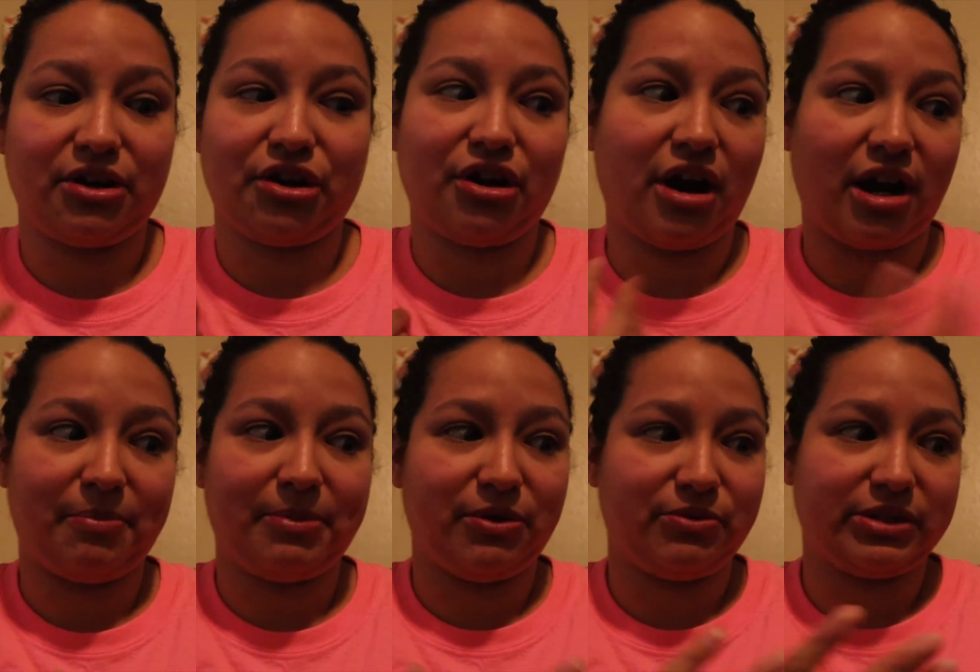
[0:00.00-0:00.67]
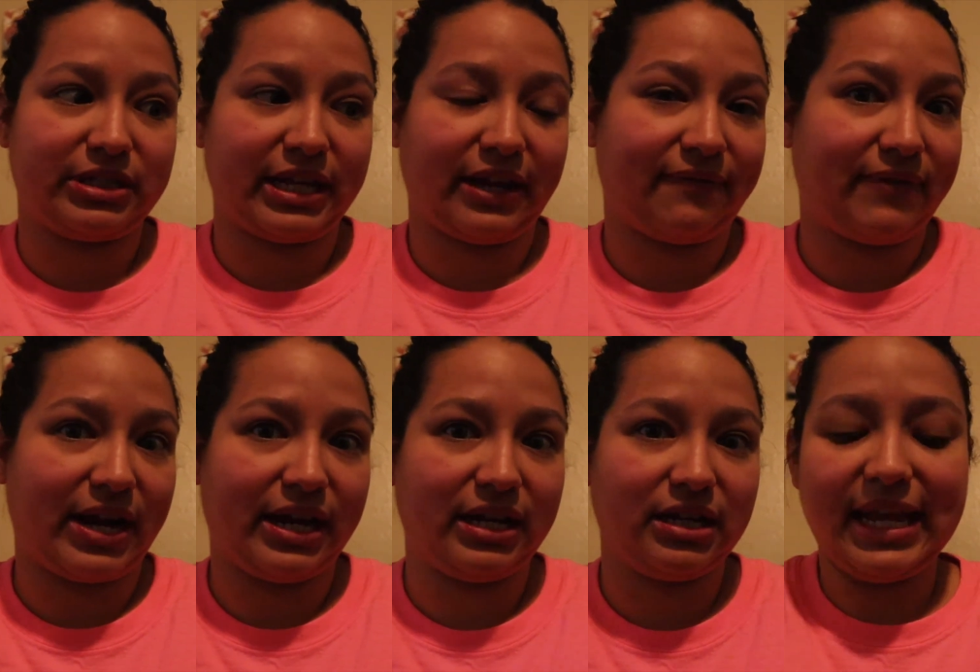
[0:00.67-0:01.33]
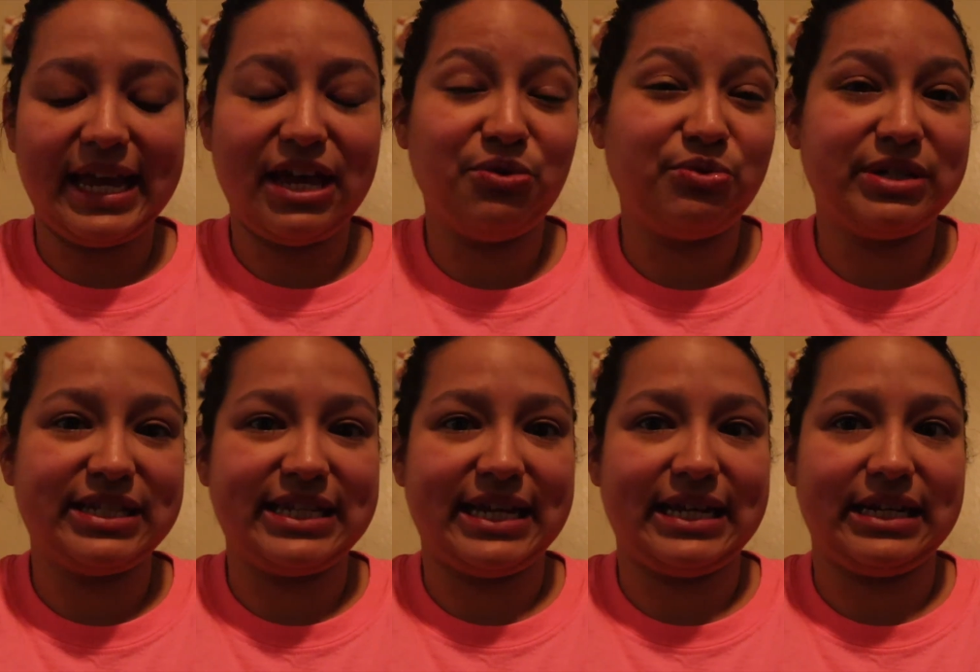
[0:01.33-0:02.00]
her heartbeat was like fine. It
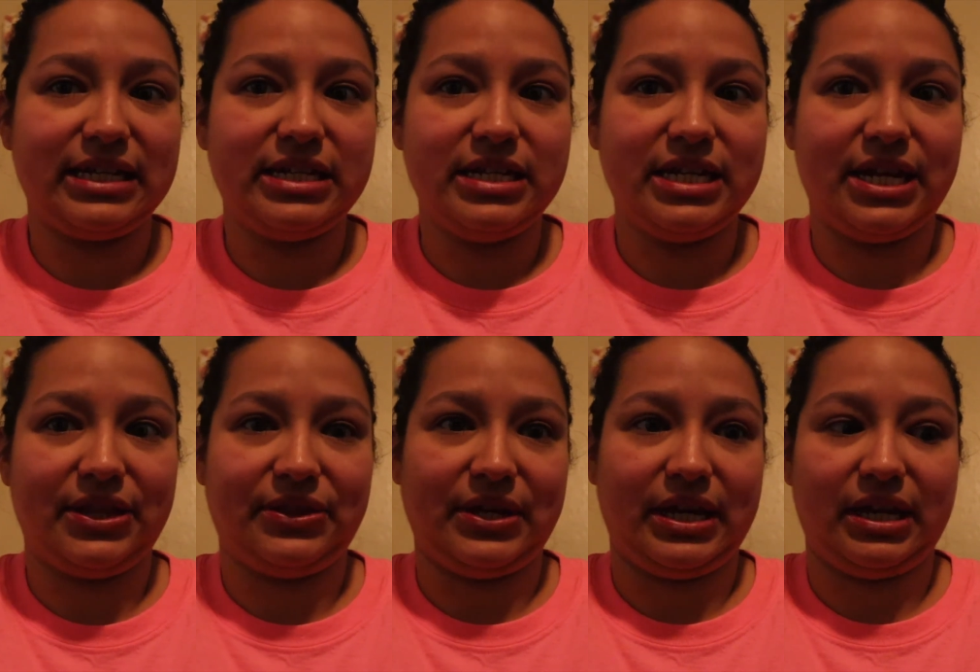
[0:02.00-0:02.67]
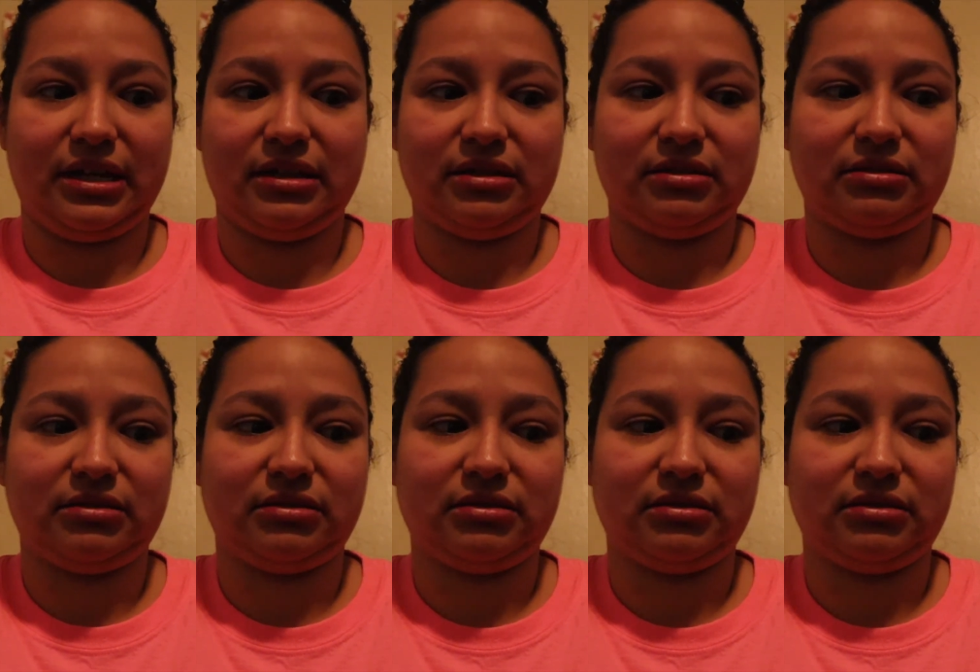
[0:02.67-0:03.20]
wasn't nothing